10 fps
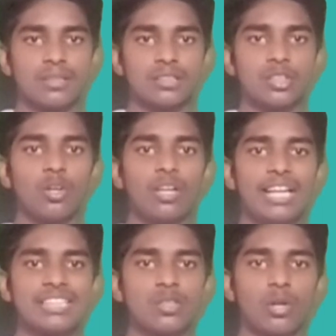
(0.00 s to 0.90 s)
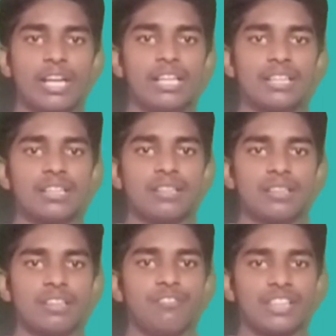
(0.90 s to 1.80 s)
So let's look at
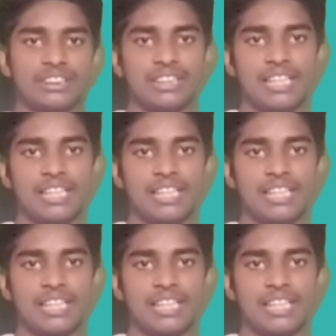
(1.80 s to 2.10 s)
the first